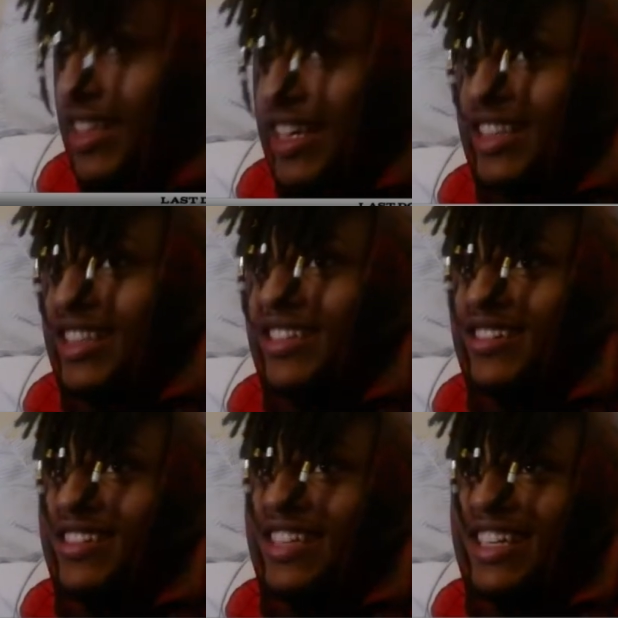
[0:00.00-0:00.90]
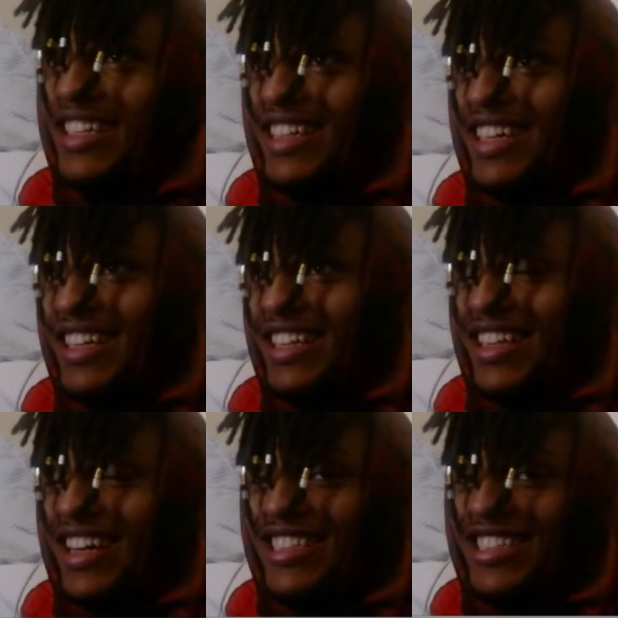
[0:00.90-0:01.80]
like literally in a
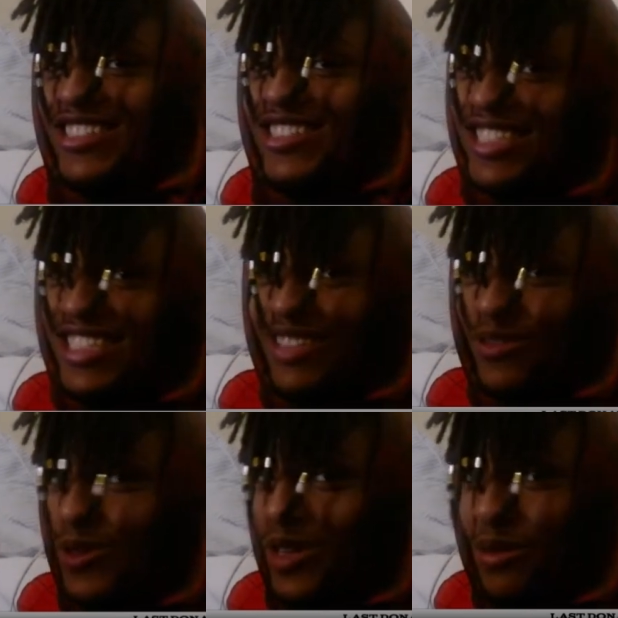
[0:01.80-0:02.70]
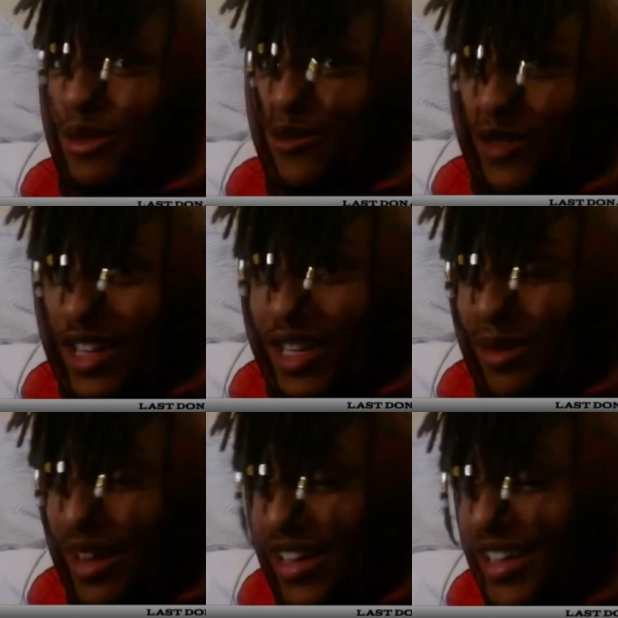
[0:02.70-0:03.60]
logical sense, if you want to be funny
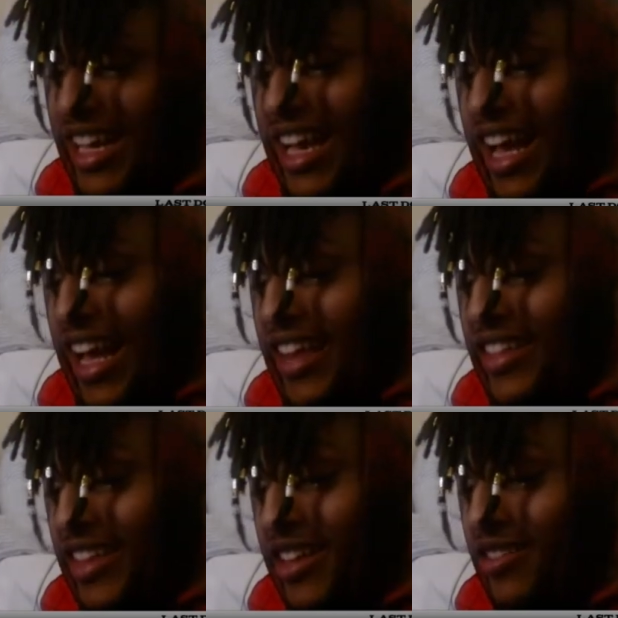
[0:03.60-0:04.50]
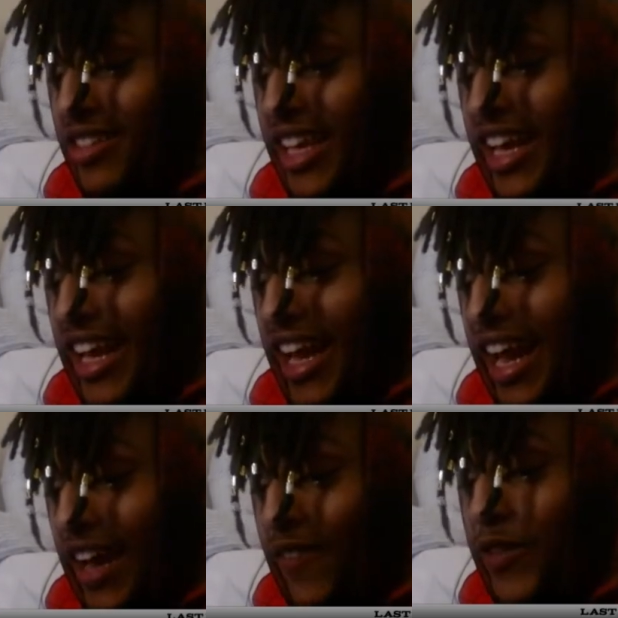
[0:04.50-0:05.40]
about it, literally
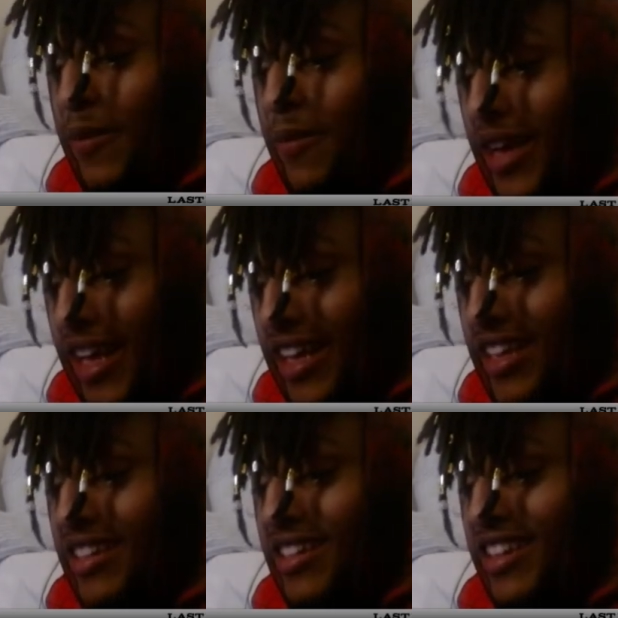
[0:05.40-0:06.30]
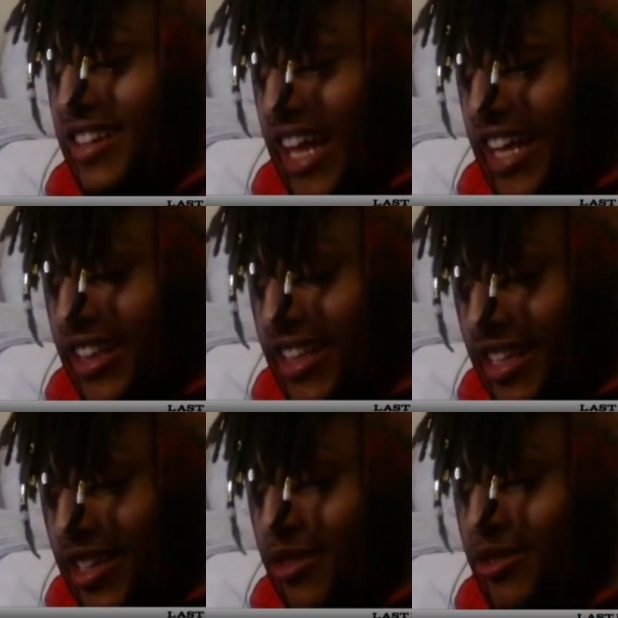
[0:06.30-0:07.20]
every man that
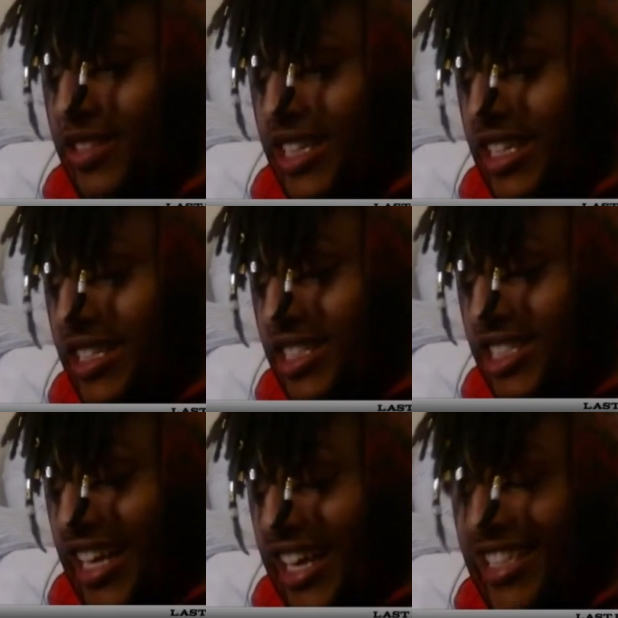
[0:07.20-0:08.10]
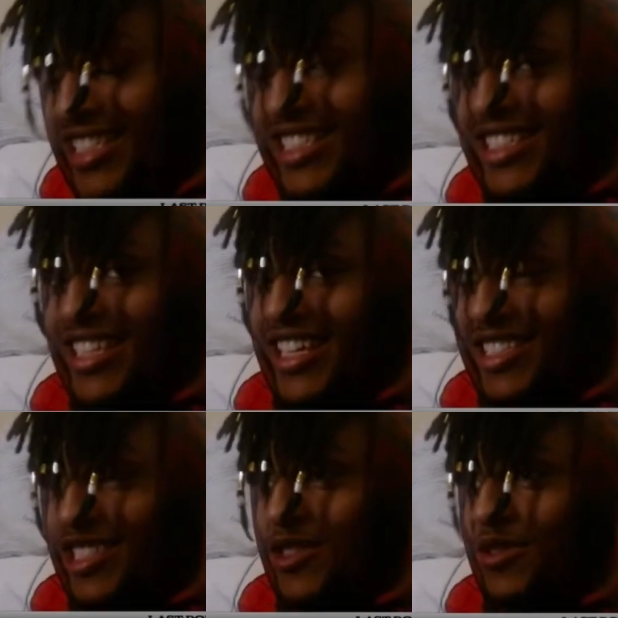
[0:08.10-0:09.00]
literally changes
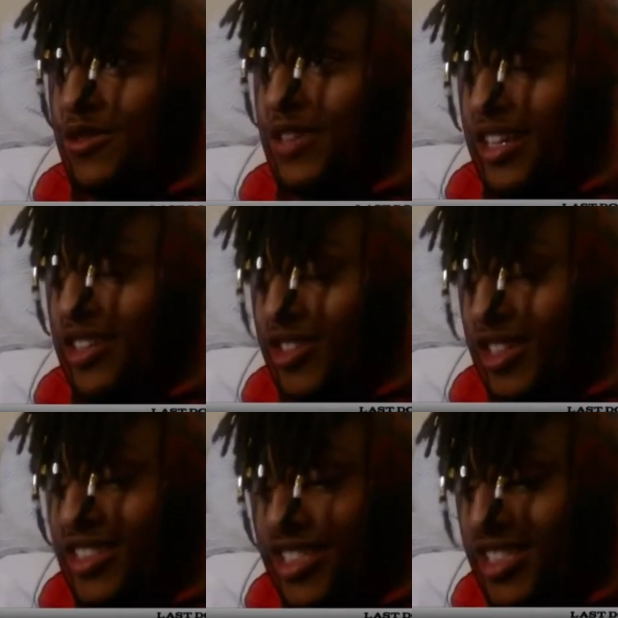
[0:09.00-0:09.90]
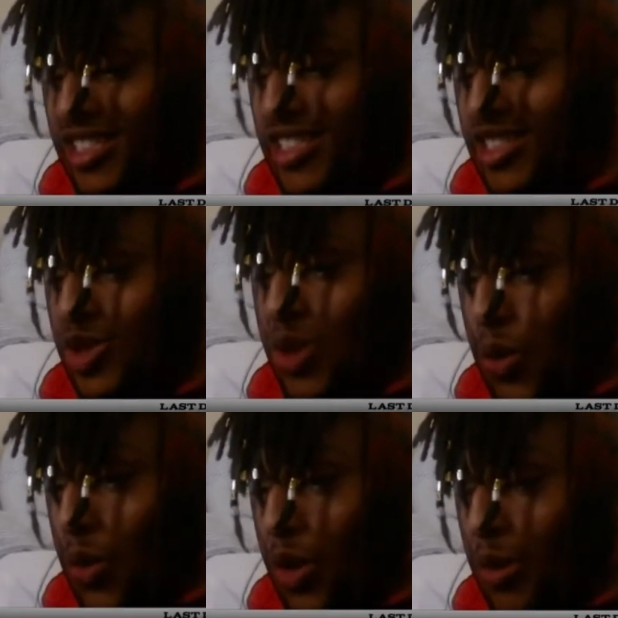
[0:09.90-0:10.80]
into like transitions into a
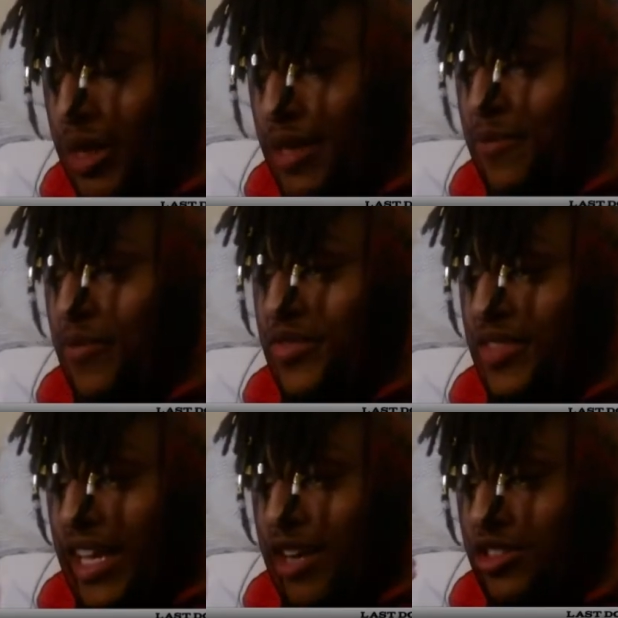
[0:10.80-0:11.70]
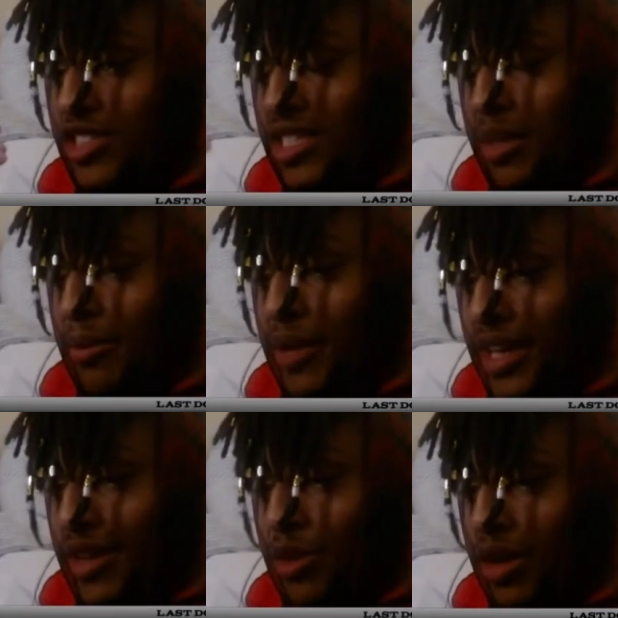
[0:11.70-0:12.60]
woman, they are just a
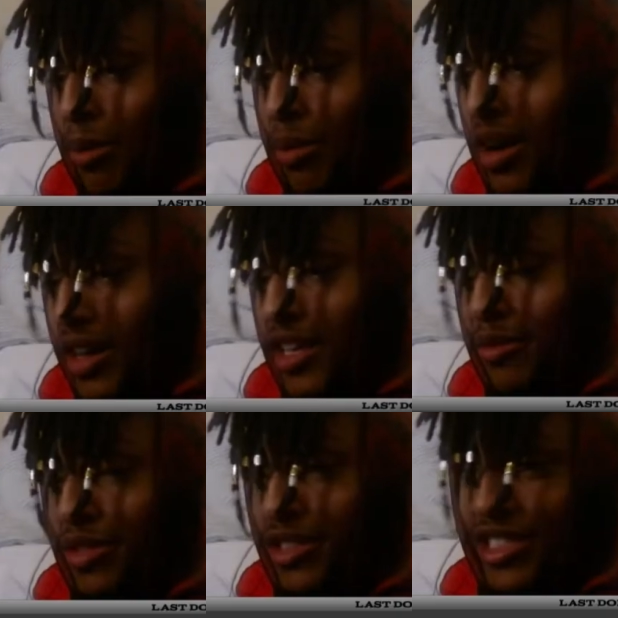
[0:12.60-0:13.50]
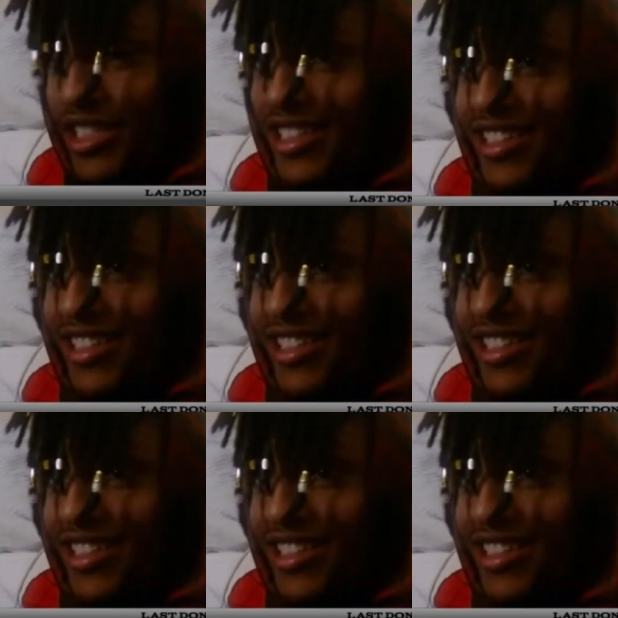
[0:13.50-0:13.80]
man with a pocket pussy.